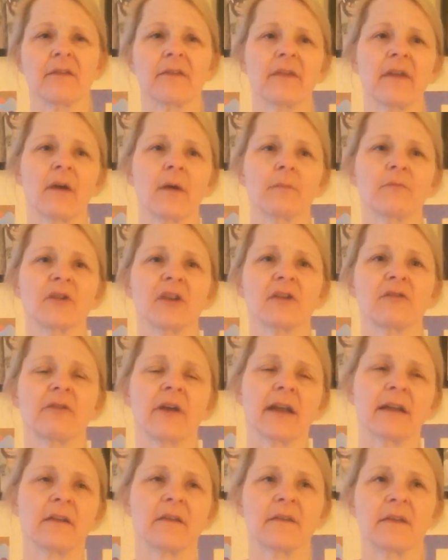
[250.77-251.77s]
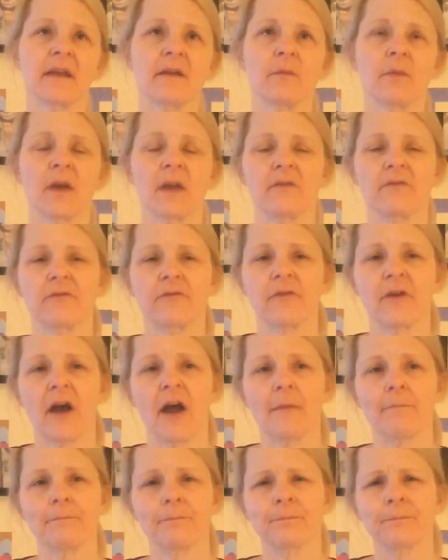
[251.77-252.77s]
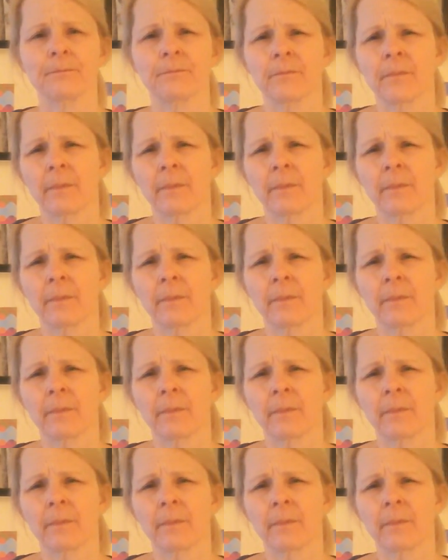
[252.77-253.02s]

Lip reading: So I'm really trying to stay away from